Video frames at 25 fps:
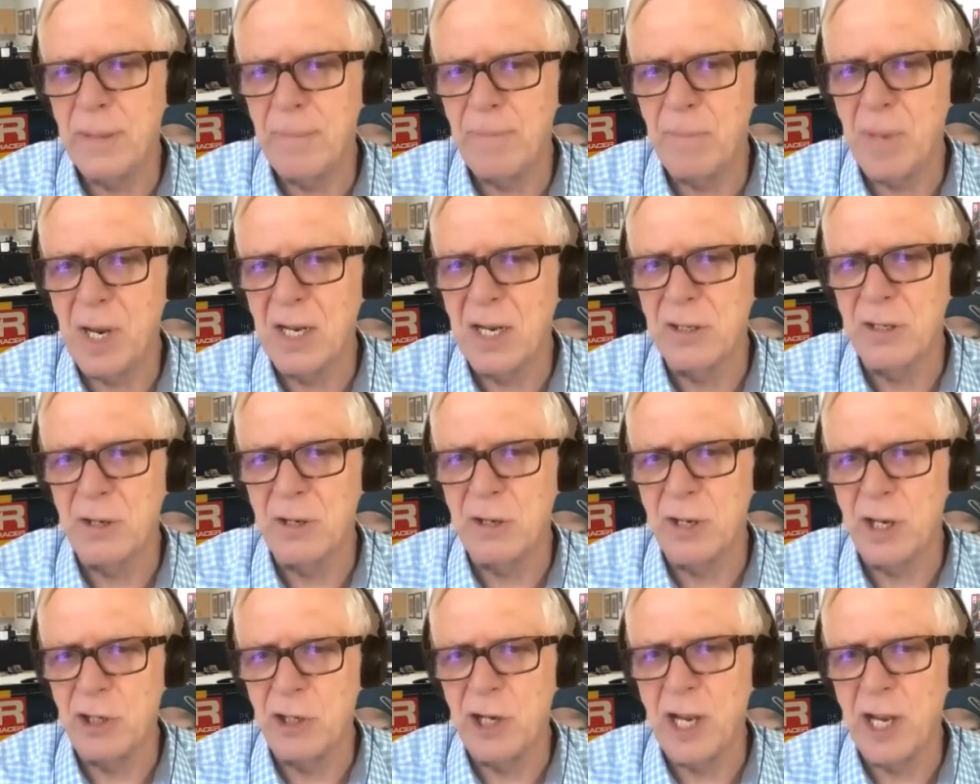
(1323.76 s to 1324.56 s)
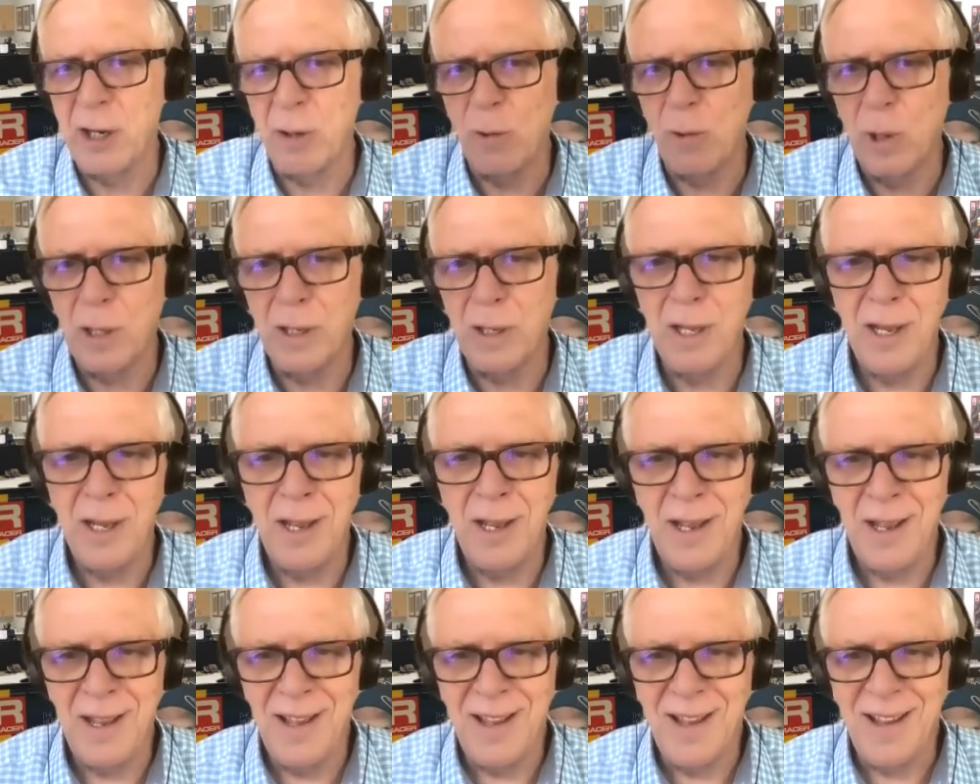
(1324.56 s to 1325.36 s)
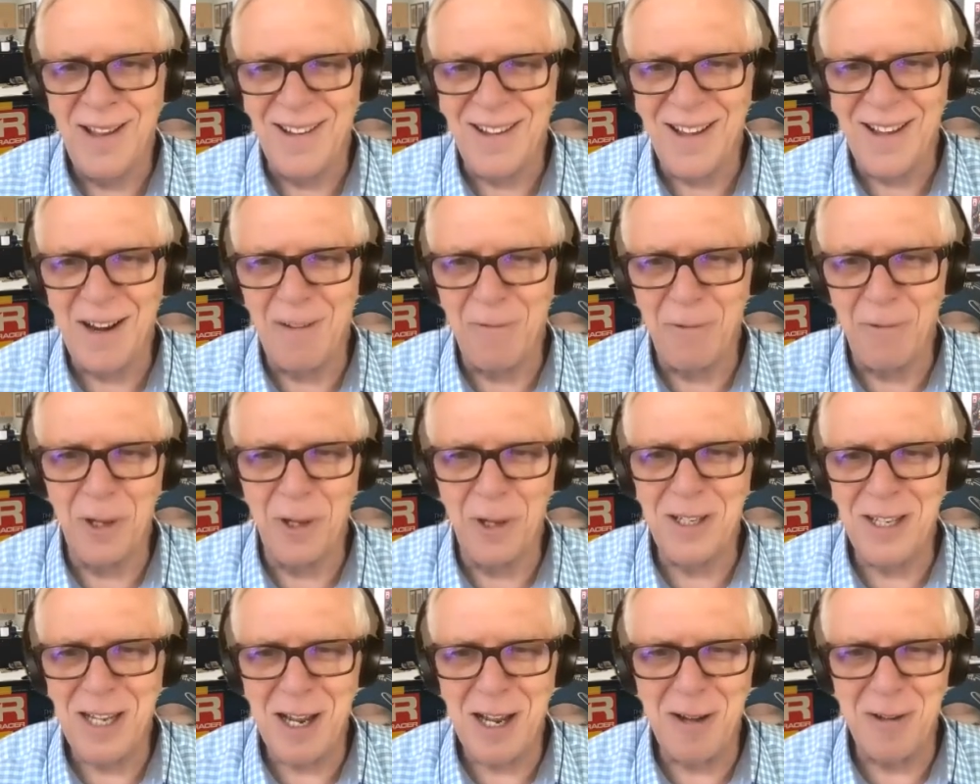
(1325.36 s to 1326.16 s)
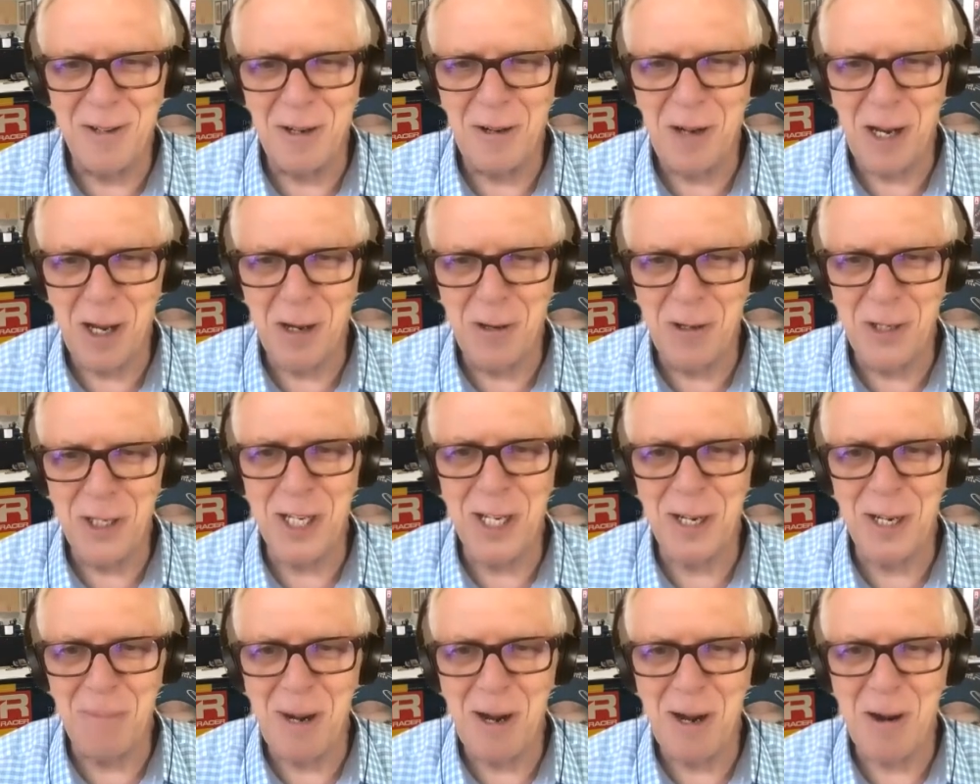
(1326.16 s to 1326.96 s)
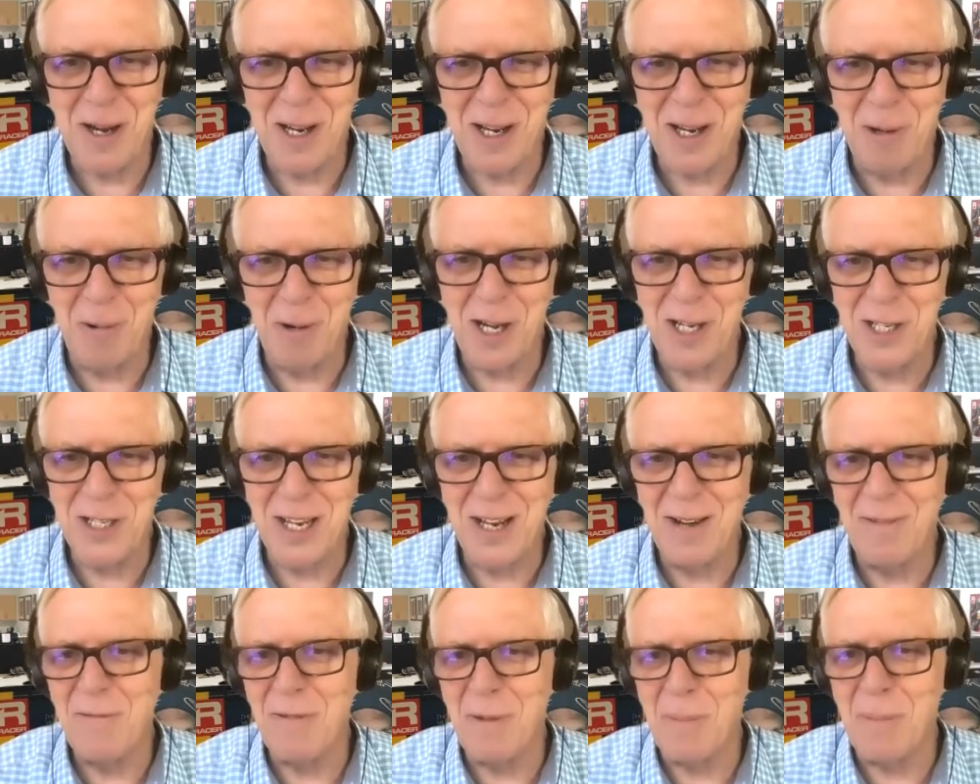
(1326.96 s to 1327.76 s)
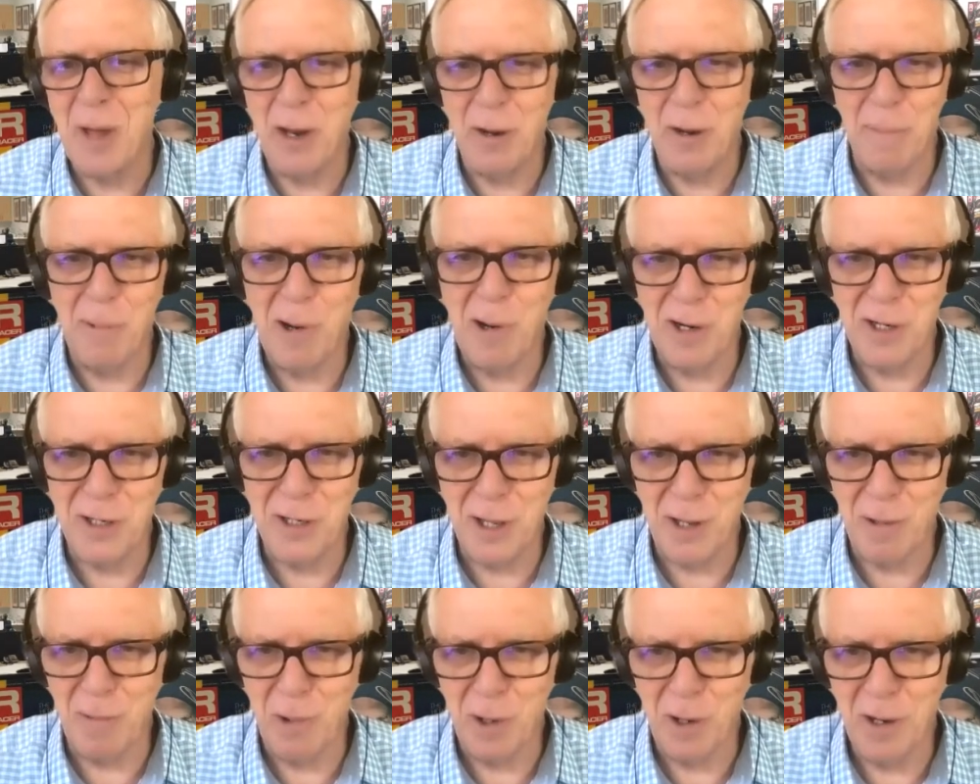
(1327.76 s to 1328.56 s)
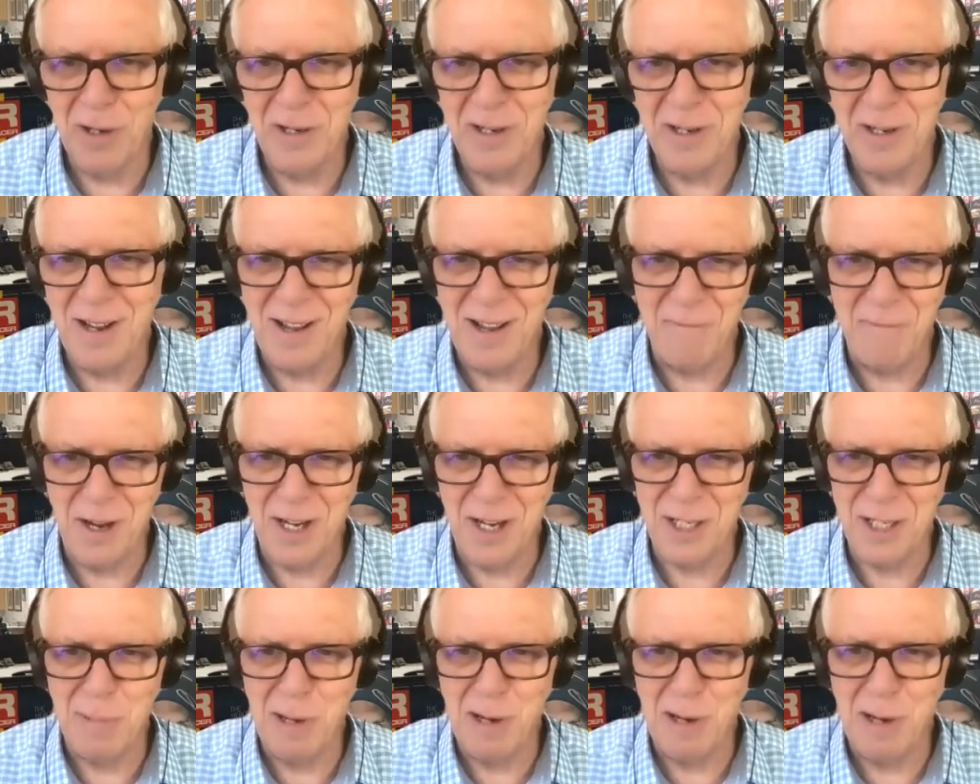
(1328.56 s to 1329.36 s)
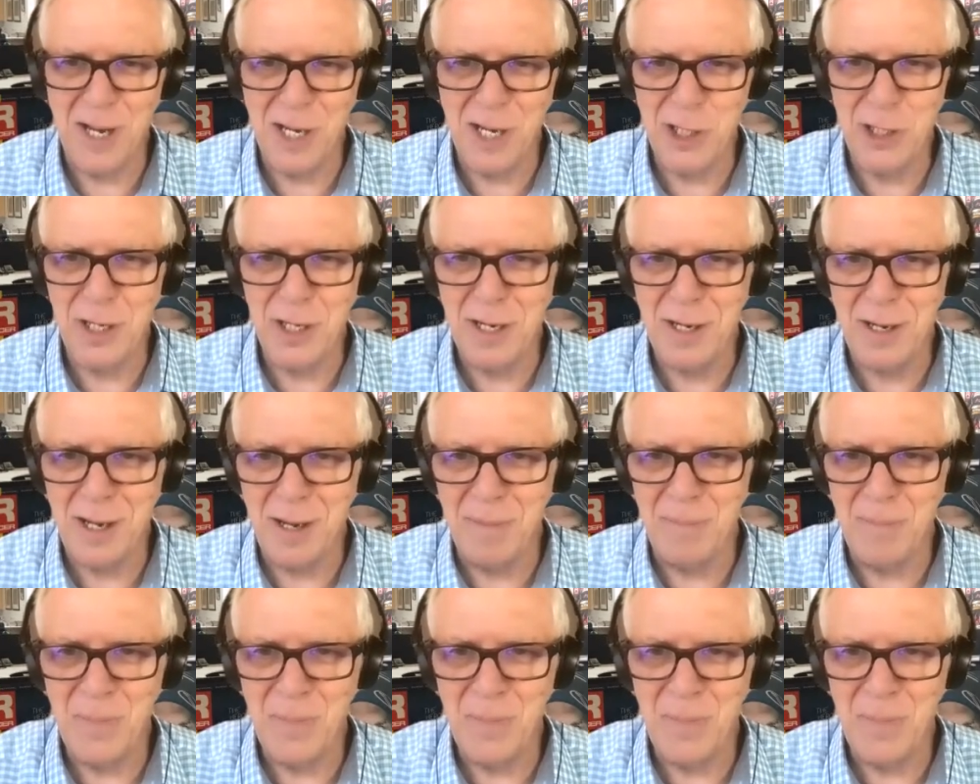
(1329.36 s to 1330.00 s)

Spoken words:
because there's a general kind of look down your nose at American racing from other parts of the world. I've experienced it.